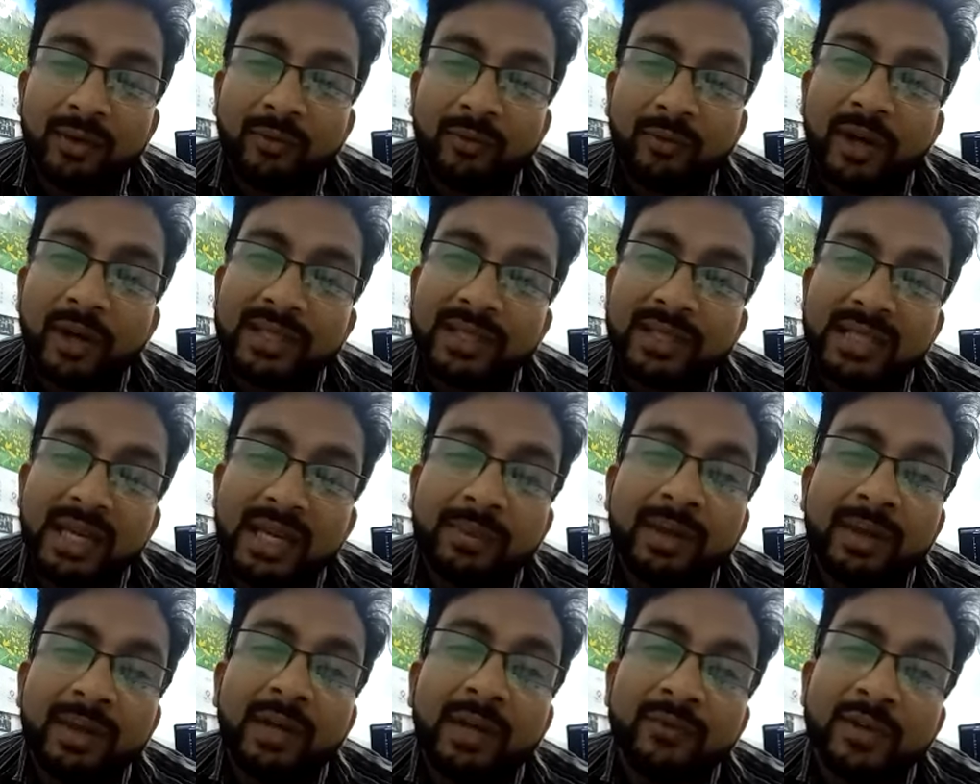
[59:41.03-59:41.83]
For
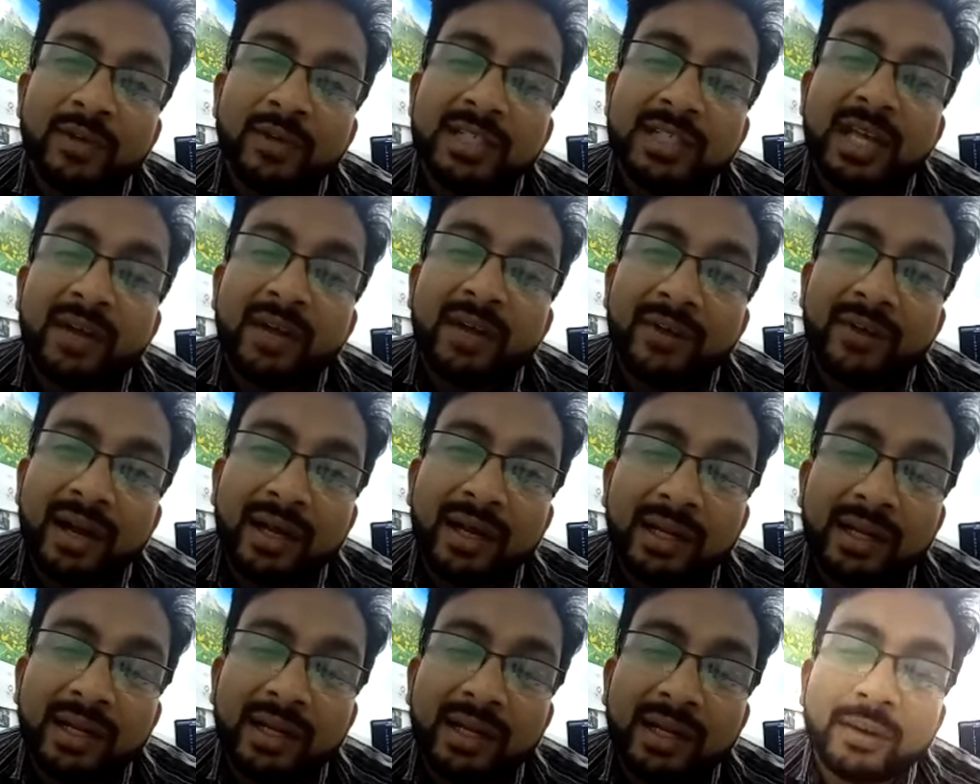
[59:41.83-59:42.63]
example, if he's
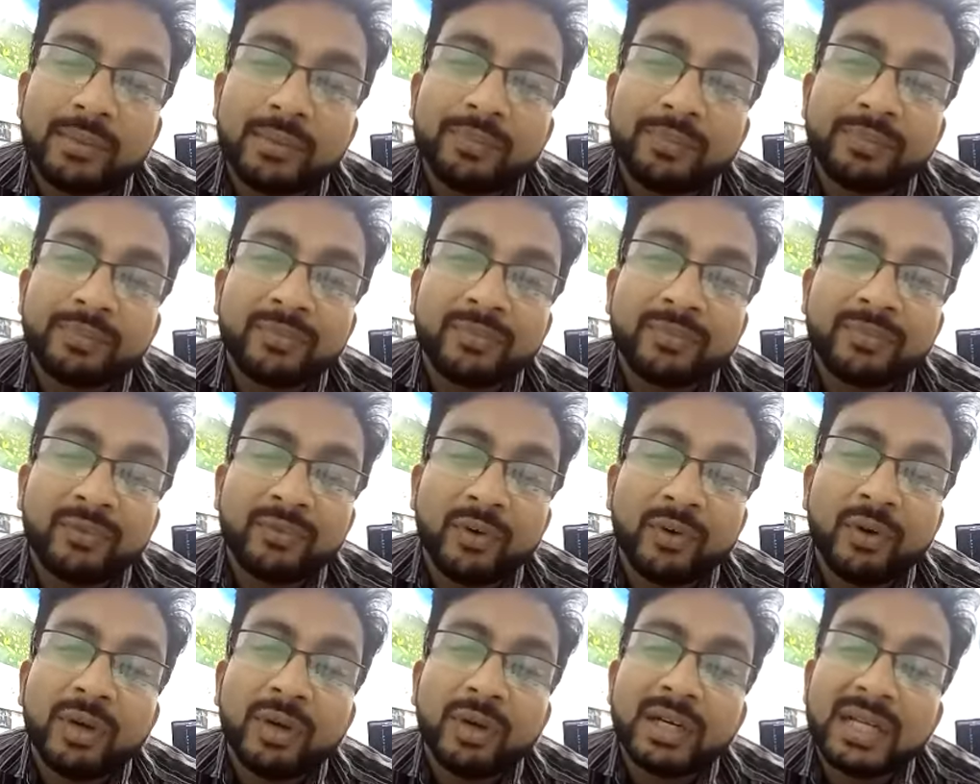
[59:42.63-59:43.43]
awaiting
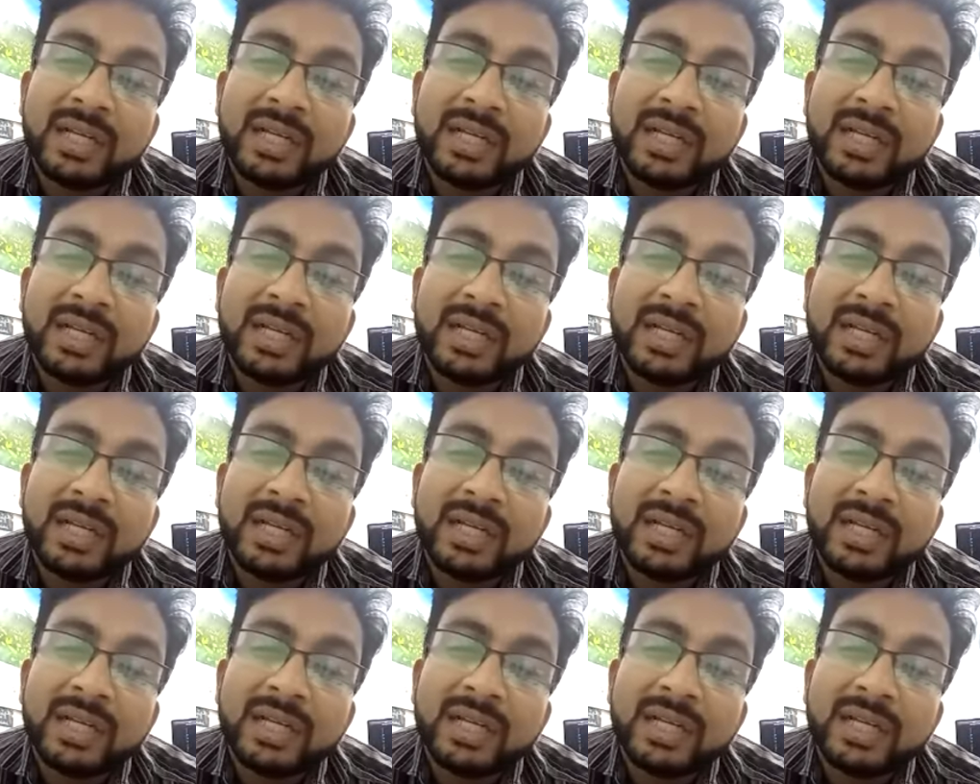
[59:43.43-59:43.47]
for